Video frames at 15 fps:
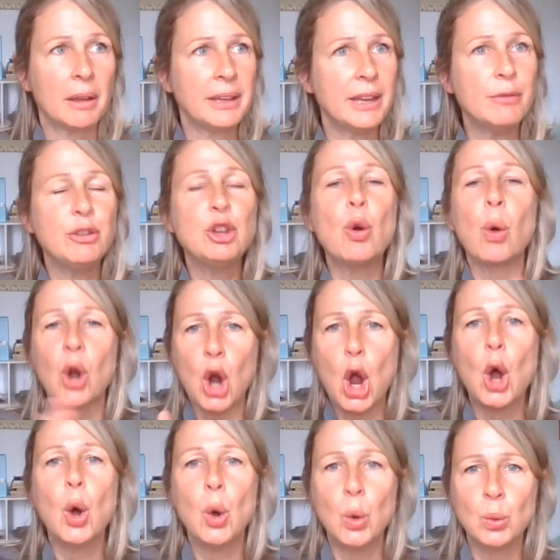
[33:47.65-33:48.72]
give your
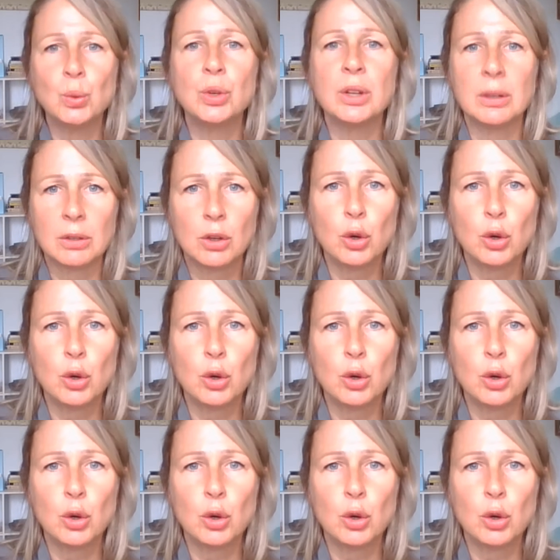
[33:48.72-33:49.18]
own